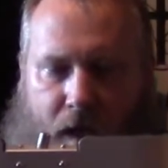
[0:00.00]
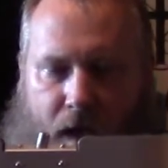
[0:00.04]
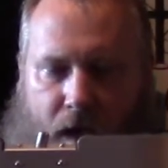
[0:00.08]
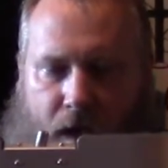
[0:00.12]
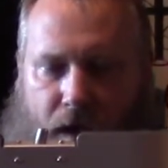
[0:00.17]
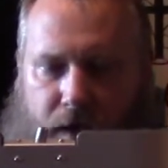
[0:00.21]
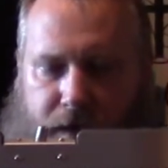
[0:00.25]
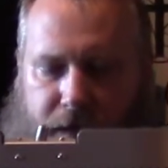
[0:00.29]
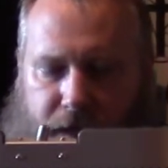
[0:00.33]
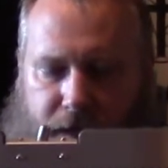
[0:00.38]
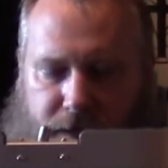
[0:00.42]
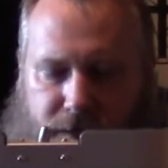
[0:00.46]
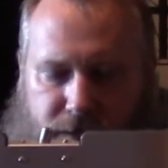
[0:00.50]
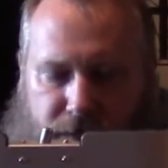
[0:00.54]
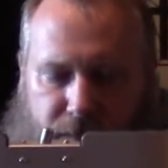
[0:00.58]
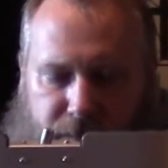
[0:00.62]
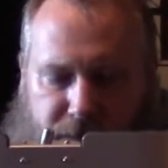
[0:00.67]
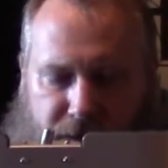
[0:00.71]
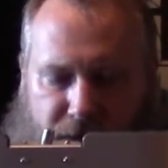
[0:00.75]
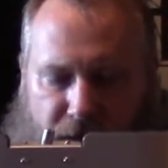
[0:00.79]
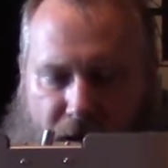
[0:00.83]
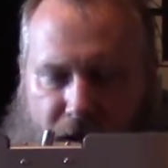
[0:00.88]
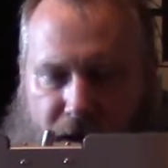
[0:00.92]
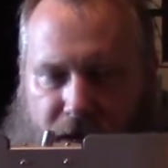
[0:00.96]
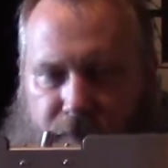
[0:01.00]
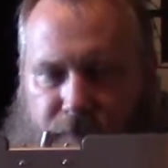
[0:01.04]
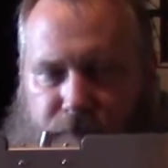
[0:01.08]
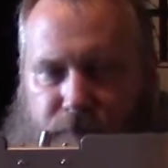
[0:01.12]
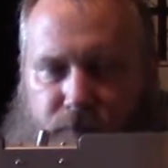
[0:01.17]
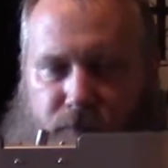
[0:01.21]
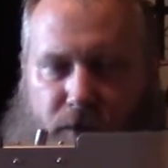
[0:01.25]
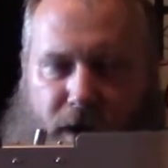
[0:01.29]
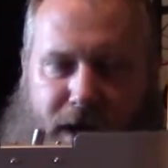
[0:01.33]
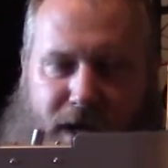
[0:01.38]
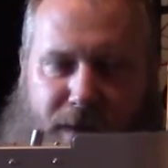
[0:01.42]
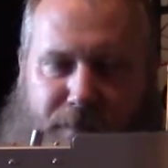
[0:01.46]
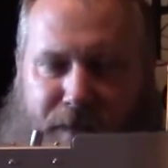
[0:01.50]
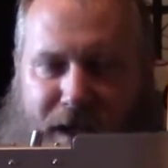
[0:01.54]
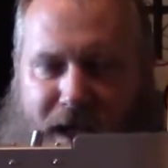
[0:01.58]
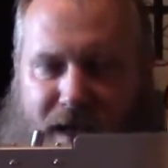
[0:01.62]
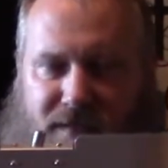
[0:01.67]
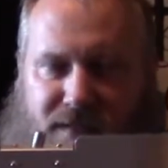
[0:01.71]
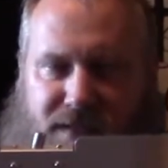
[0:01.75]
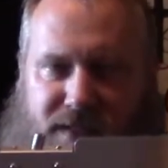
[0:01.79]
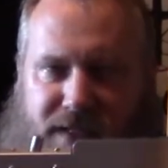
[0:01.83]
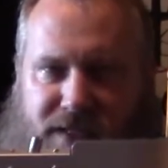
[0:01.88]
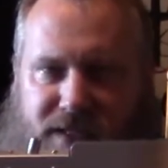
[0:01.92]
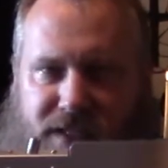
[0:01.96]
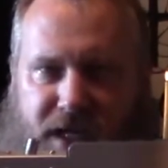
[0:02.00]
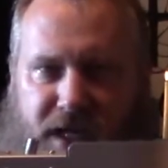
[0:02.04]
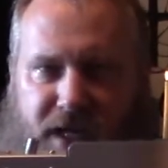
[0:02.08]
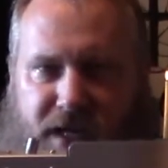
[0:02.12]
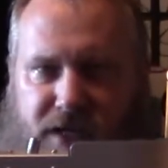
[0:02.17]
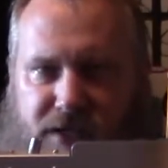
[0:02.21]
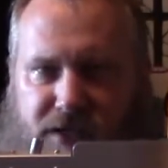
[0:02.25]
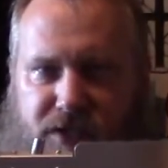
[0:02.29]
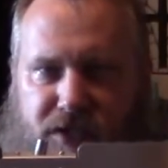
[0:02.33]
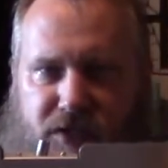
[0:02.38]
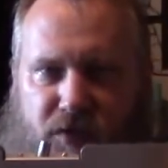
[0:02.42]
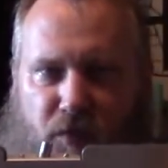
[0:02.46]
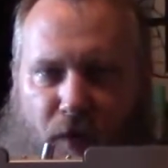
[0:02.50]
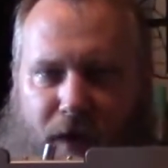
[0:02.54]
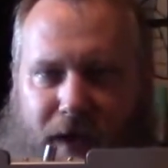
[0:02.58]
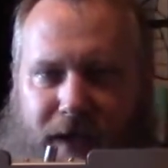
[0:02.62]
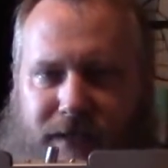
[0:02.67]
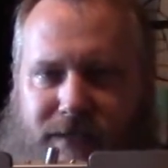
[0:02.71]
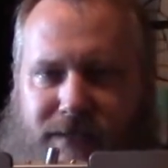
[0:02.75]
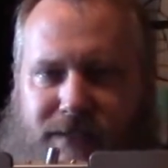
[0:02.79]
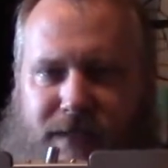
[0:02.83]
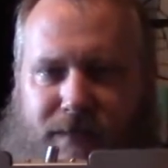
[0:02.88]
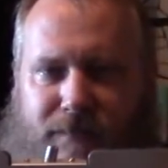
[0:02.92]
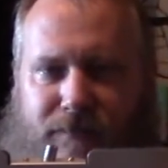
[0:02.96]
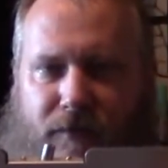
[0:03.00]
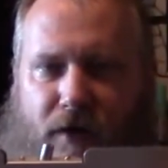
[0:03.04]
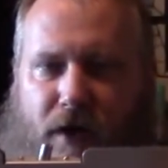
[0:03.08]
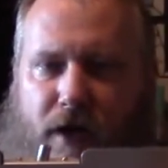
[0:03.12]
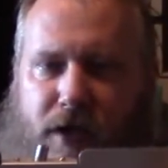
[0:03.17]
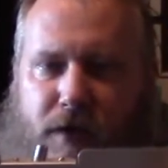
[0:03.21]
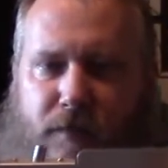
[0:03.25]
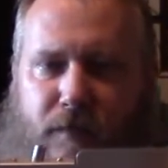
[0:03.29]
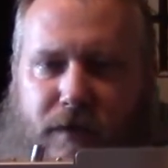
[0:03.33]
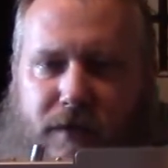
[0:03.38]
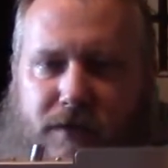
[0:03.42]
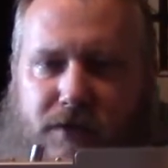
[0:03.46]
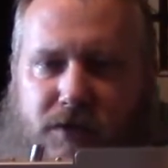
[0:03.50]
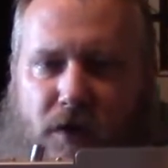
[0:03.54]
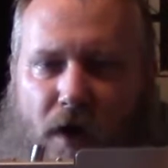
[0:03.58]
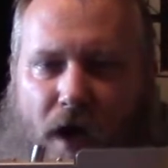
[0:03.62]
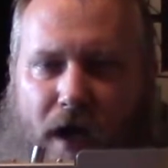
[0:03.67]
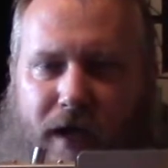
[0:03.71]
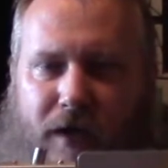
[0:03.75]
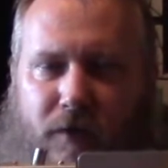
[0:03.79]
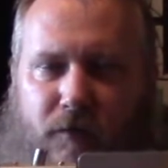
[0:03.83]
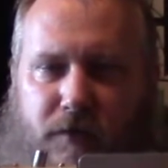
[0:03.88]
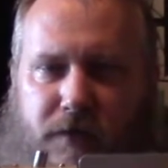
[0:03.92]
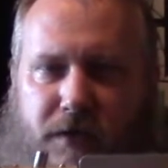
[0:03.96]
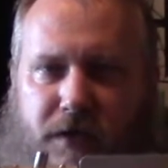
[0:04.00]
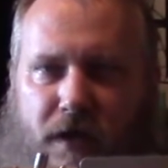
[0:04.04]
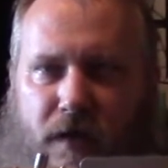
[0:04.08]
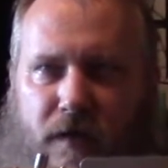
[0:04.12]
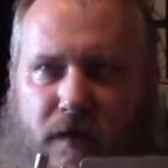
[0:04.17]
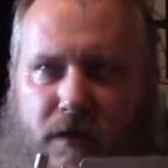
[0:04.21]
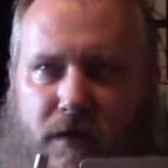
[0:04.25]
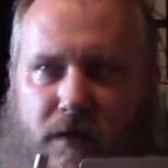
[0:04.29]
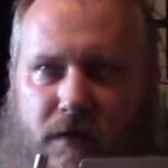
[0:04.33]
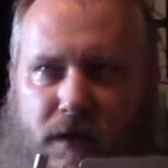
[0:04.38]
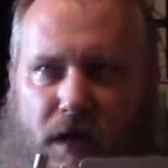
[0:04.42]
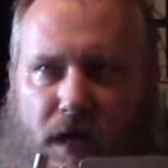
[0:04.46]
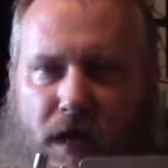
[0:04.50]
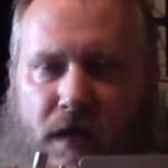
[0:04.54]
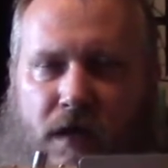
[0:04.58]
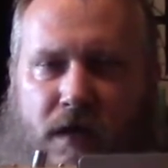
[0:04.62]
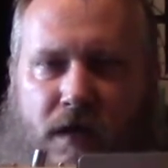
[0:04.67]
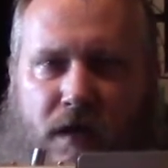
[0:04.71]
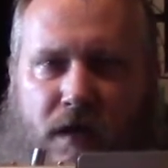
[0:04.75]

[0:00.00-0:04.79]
Okay, so I'm talking right about 16 inches away, same volume I was talking with the other